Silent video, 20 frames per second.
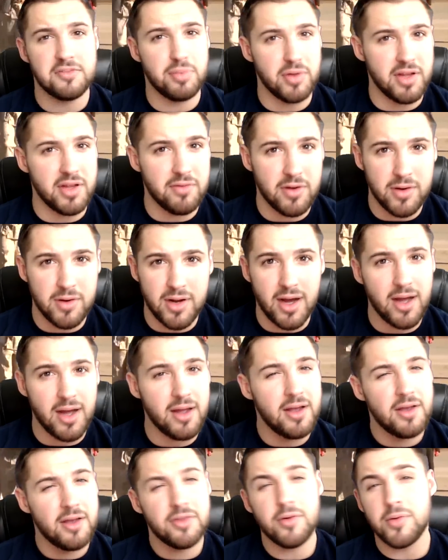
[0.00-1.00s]
believe it or not,
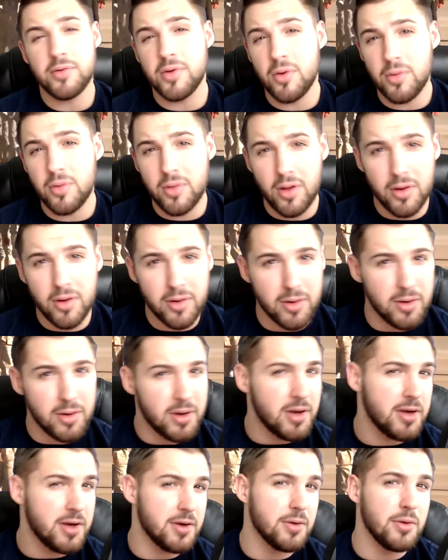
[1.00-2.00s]
they're no longer
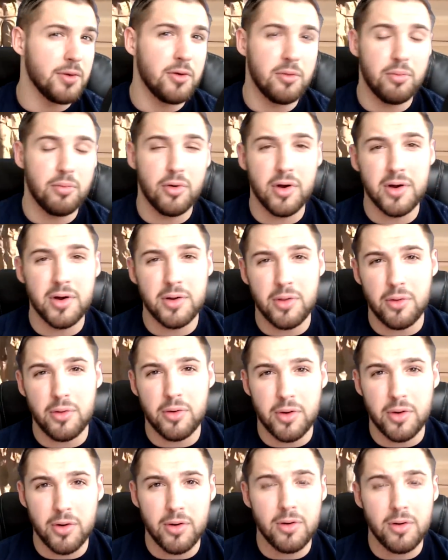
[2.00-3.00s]
your little boy or your little
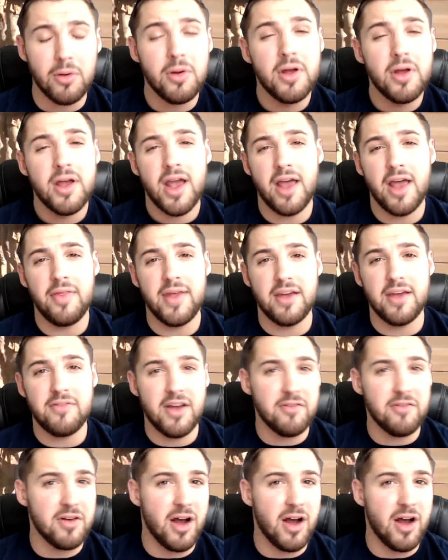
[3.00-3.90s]
girl, and they have every